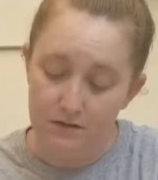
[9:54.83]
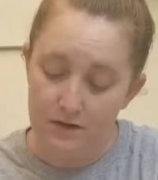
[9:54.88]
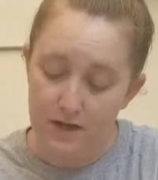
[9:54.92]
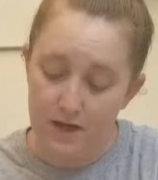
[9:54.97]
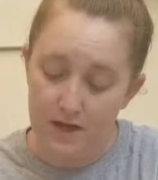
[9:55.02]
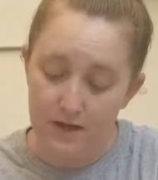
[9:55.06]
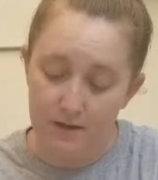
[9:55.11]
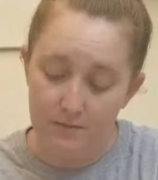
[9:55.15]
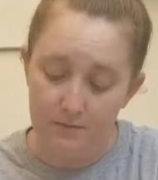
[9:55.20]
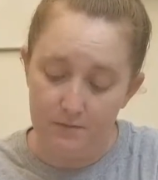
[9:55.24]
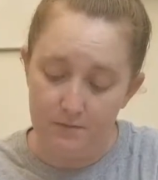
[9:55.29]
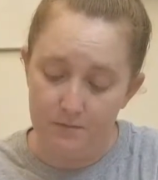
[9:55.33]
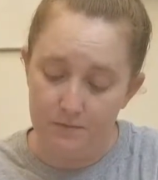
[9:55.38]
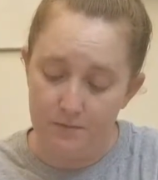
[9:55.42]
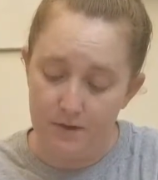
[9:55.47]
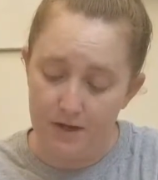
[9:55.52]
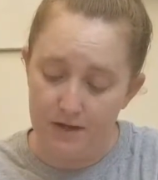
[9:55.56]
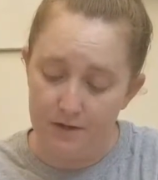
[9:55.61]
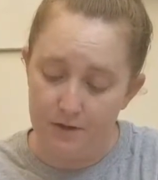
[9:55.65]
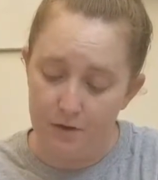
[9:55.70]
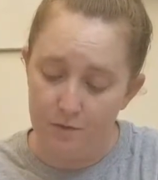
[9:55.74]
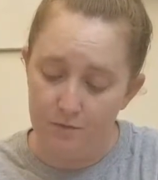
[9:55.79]
I am
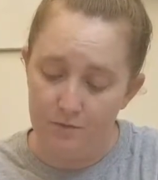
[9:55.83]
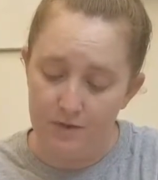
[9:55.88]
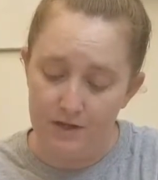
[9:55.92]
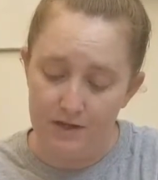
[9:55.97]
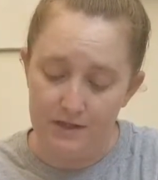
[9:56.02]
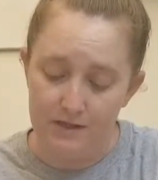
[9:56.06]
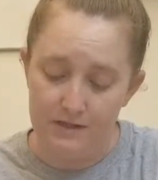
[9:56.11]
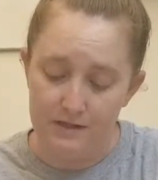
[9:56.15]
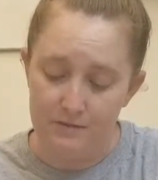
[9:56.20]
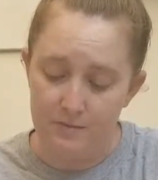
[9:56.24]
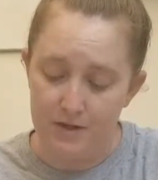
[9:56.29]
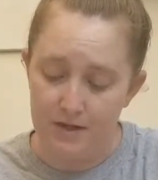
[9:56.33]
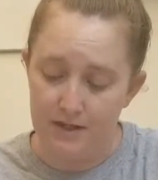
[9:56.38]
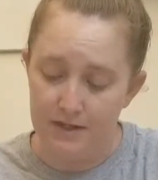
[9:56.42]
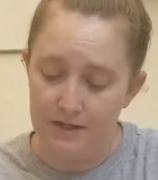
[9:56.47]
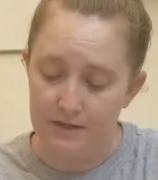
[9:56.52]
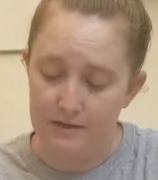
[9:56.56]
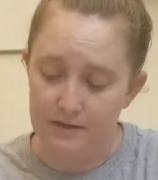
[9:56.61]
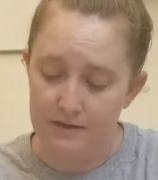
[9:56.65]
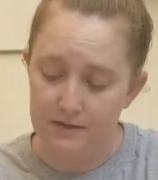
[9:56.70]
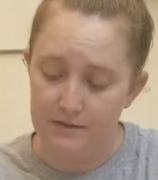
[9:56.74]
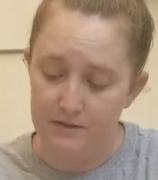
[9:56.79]
by no means
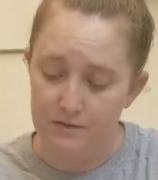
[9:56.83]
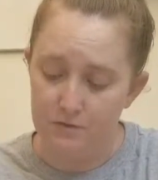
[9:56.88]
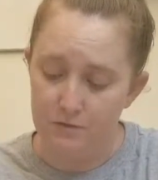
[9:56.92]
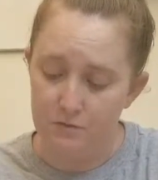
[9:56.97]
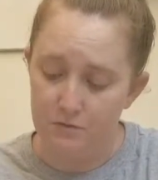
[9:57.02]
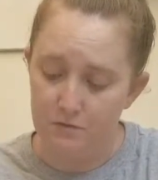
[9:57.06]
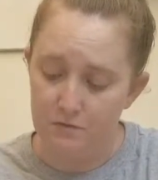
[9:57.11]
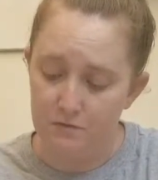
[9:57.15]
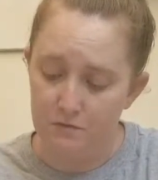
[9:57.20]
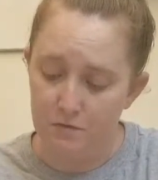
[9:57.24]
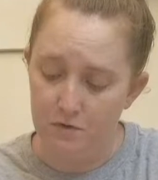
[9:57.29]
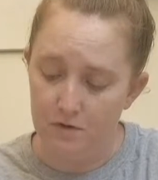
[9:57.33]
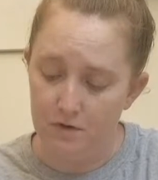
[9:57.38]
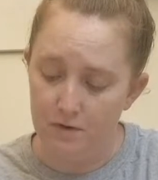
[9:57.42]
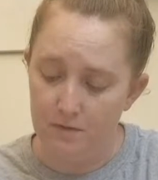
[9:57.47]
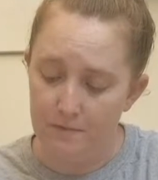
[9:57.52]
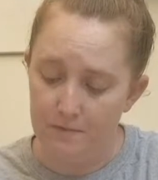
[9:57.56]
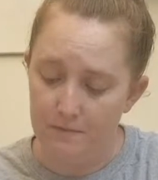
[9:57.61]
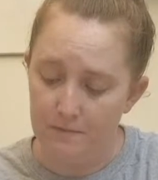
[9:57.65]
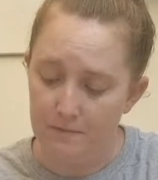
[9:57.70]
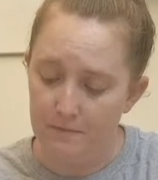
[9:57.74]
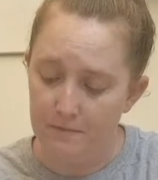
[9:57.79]
making these
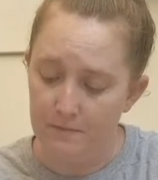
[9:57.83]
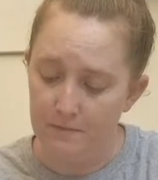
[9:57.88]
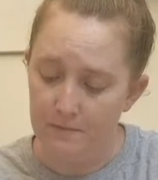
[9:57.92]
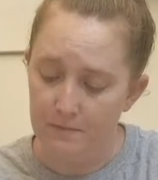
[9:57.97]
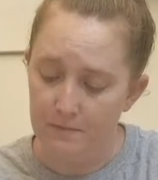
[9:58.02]
uniform,